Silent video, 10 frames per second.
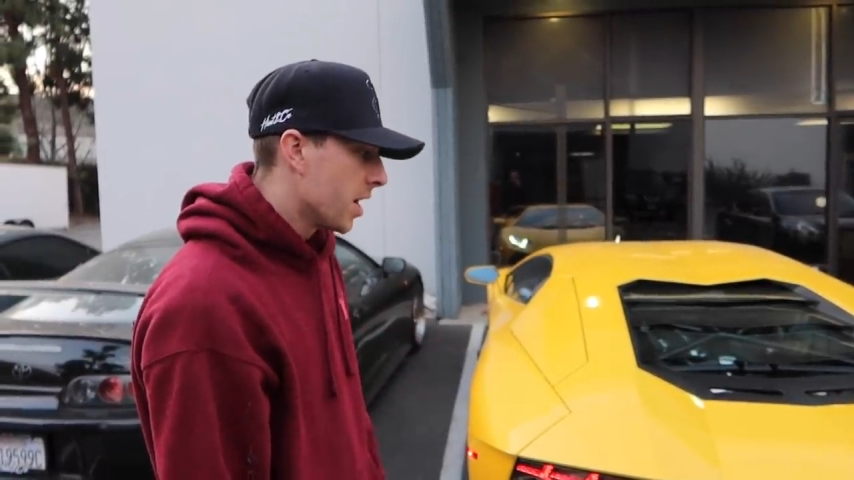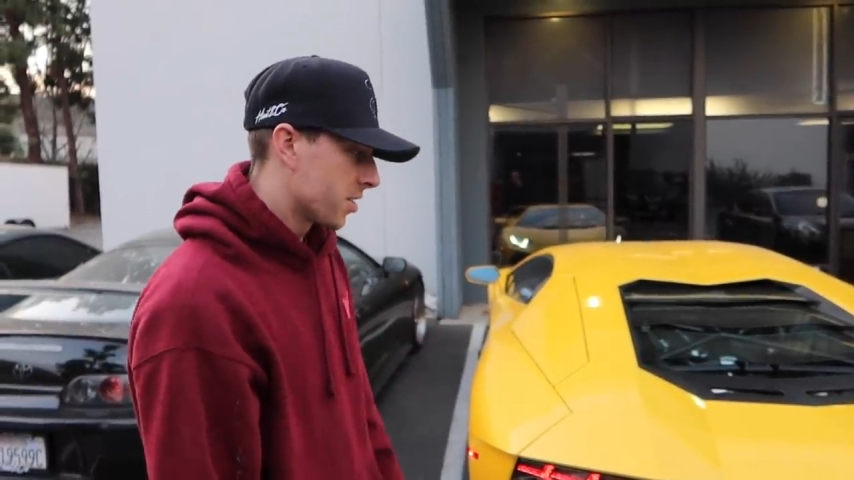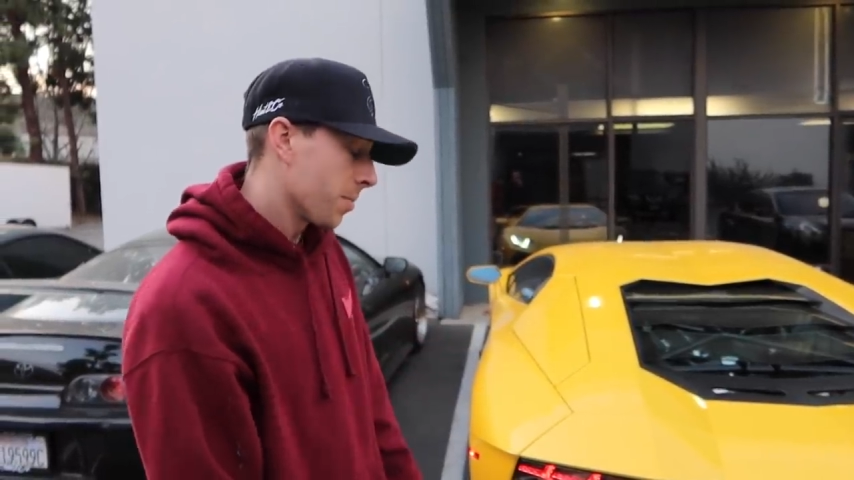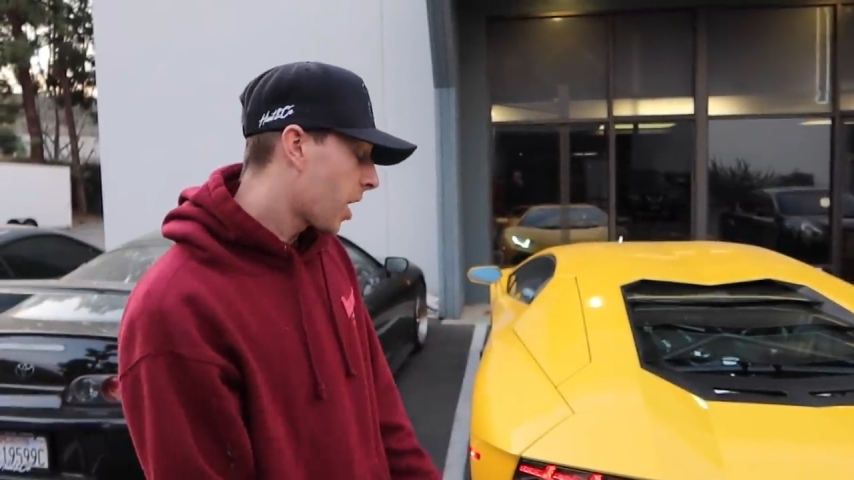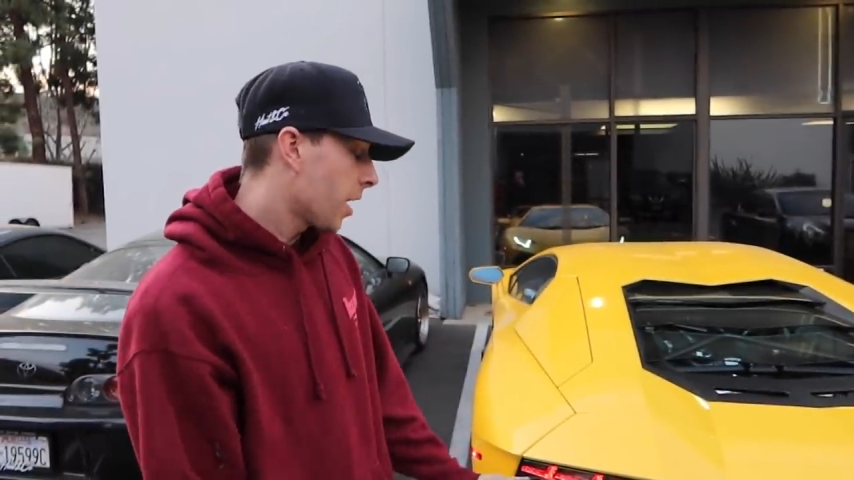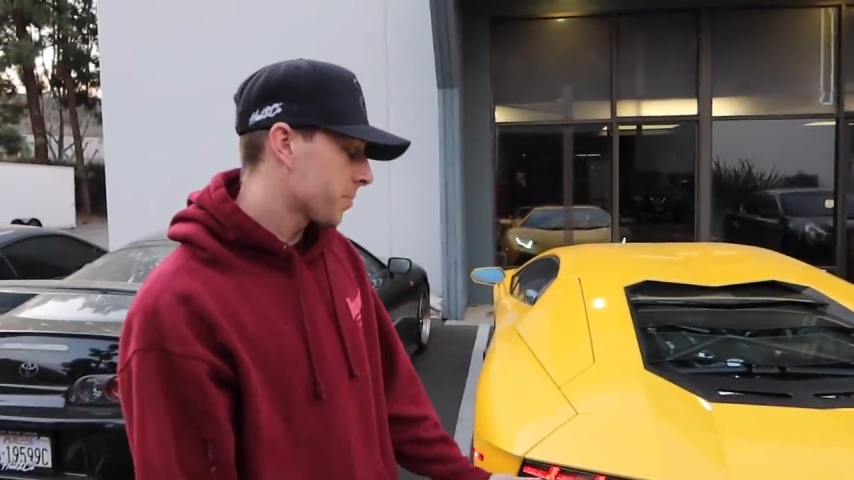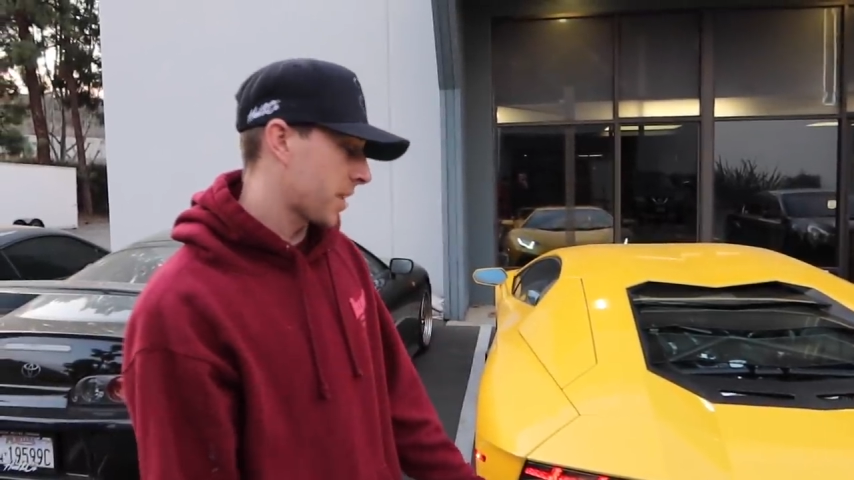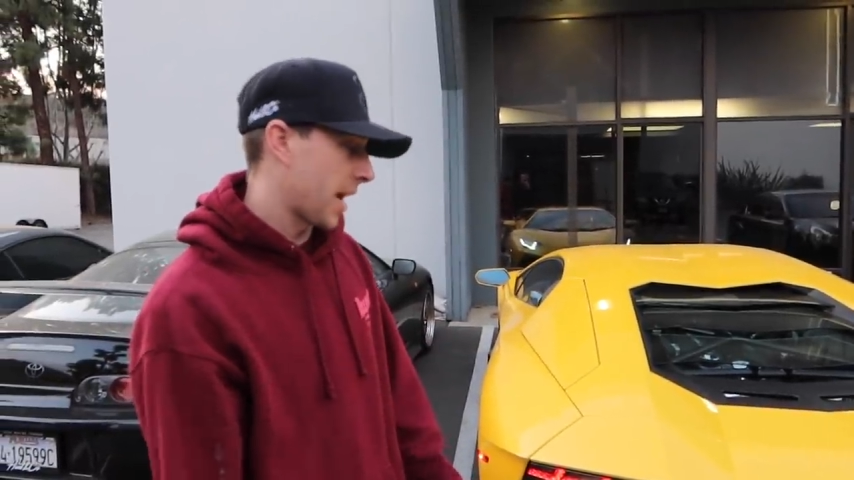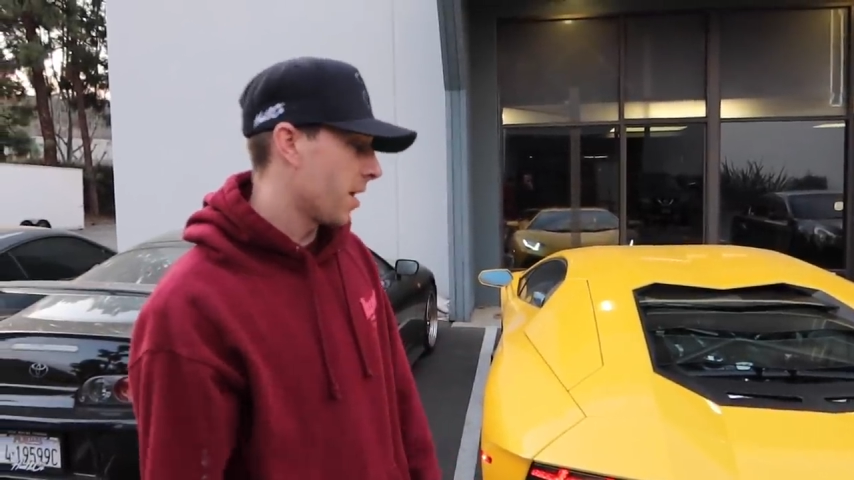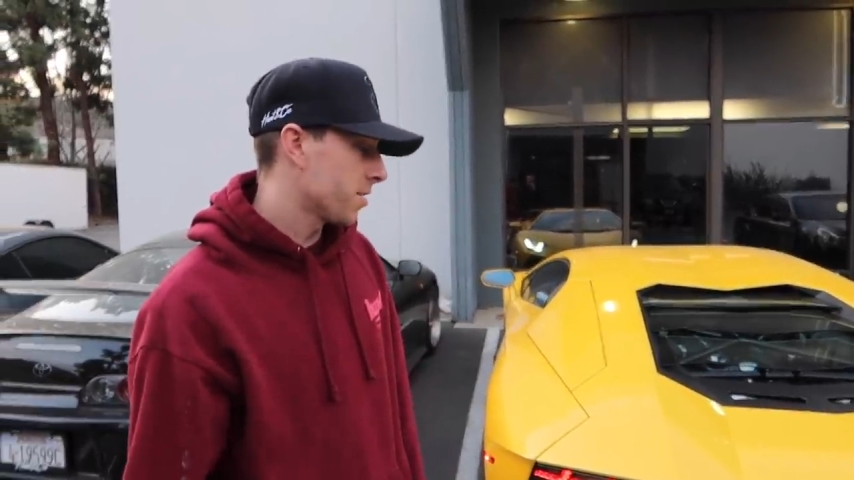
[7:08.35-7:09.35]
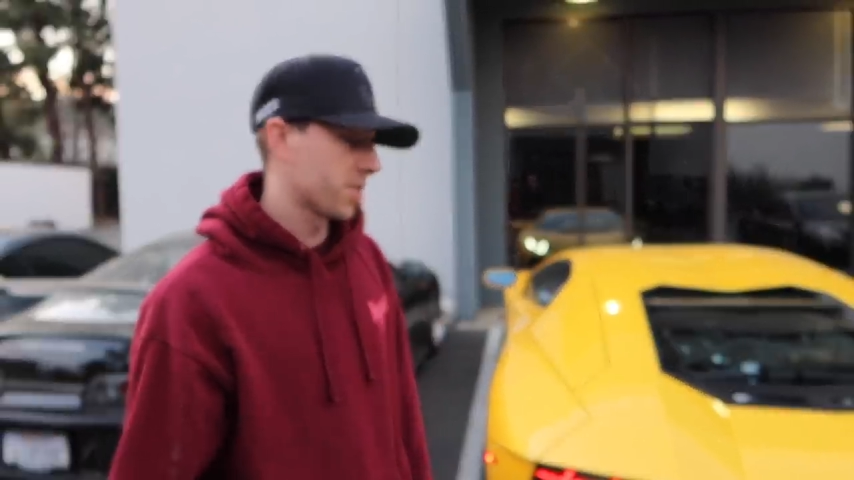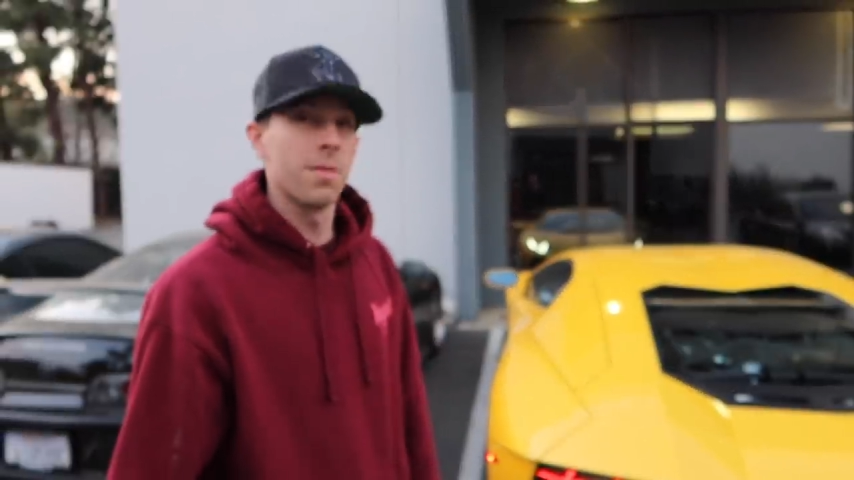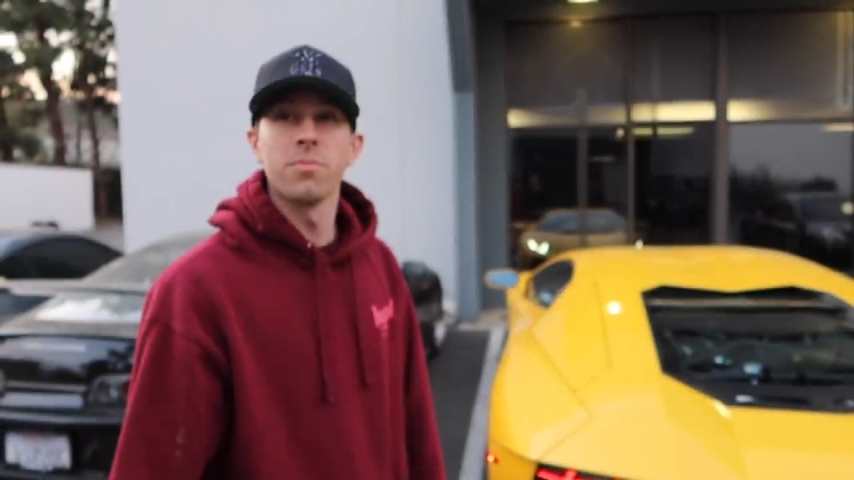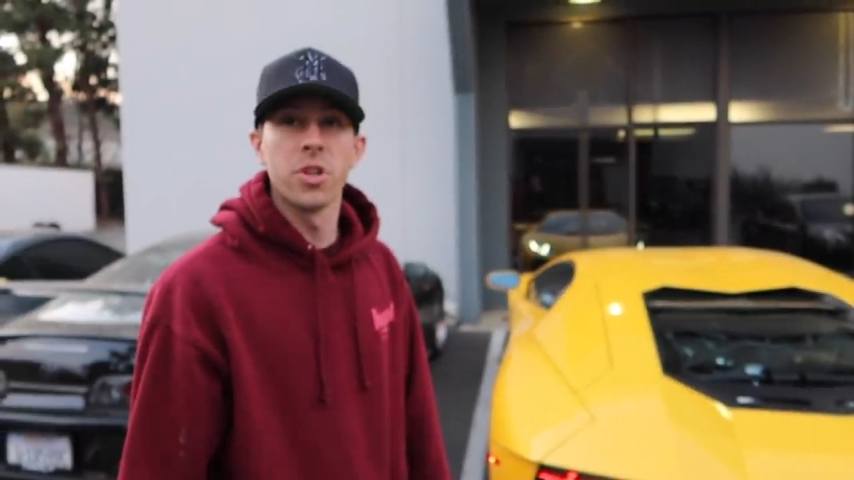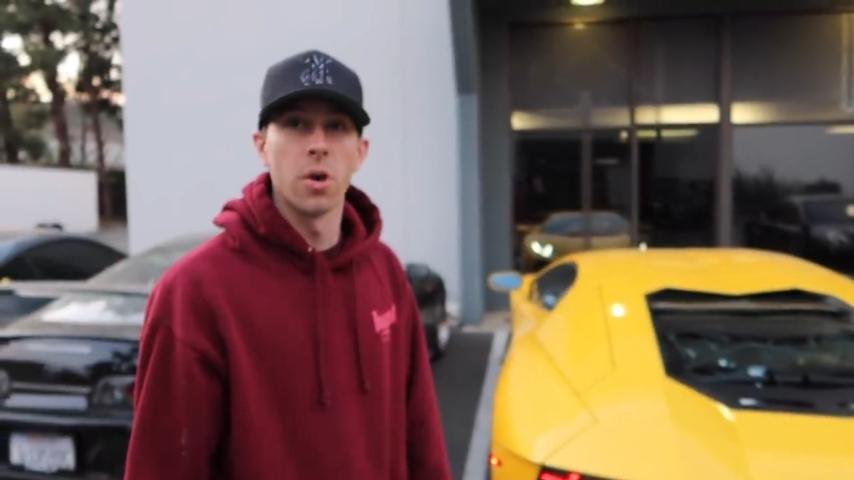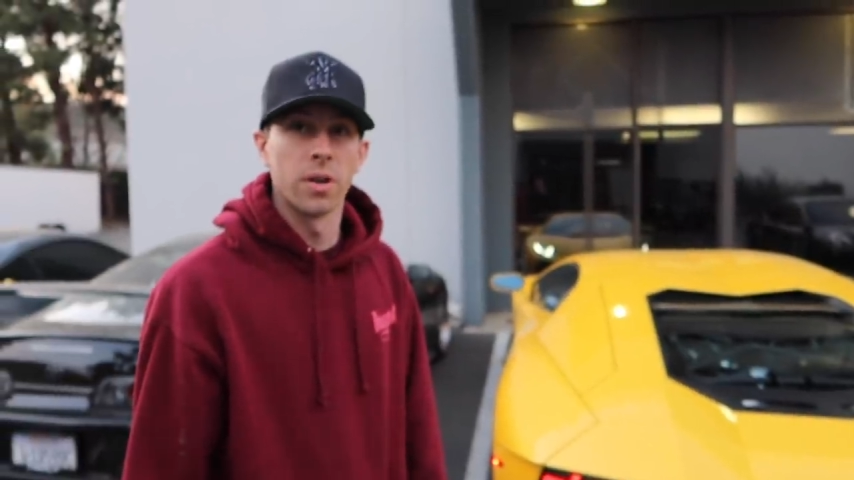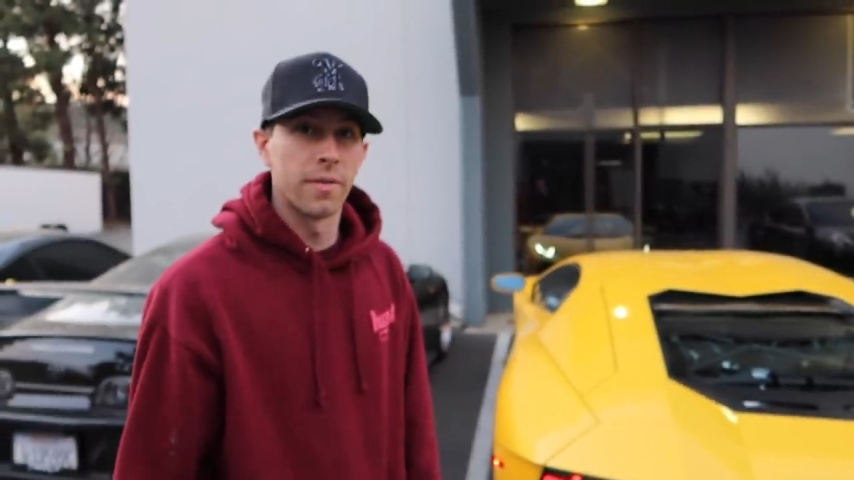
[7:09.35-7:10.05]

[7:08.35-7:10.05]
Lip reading: Some cops care, some don't.